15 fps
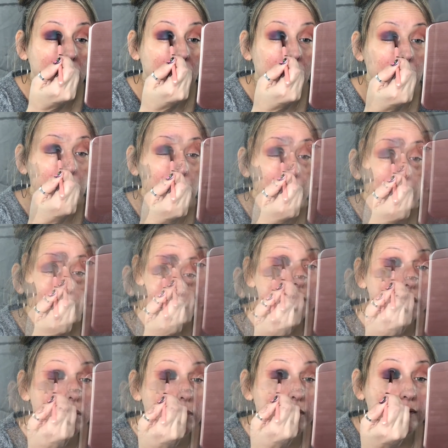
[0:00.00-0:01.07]
I'll blend it,
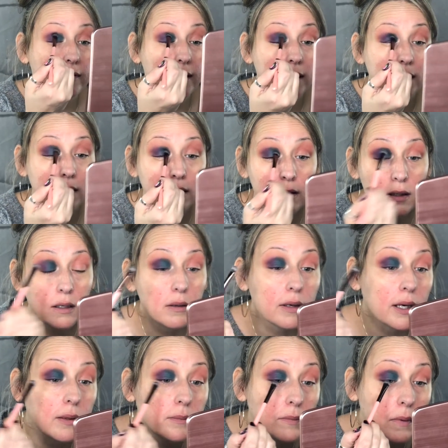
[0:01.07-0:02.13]
it'll be fine.
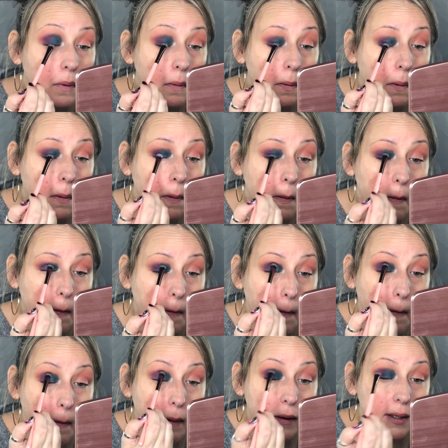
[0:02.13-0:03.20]
Okay.
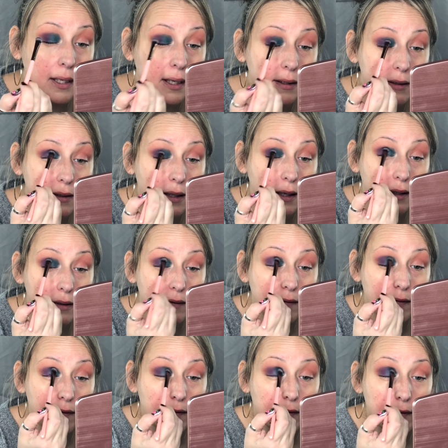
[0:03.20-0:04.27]
Yes, that is
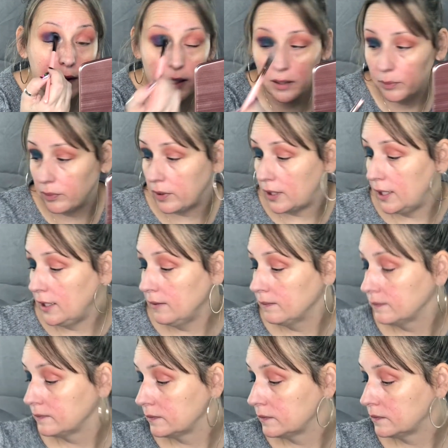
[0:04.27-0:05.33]
very pretty.
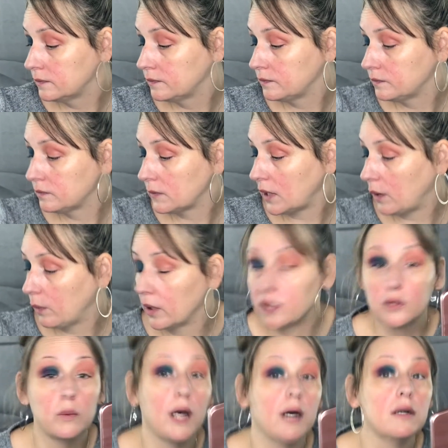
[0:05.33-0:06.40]
That
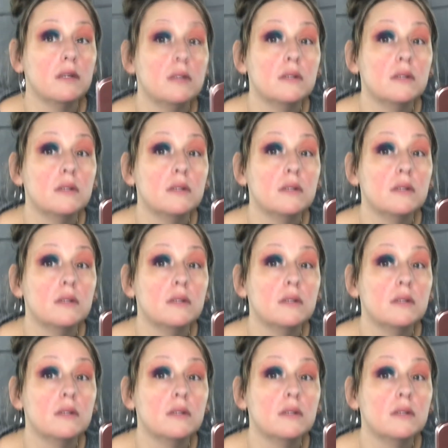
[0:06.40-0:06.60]
works well.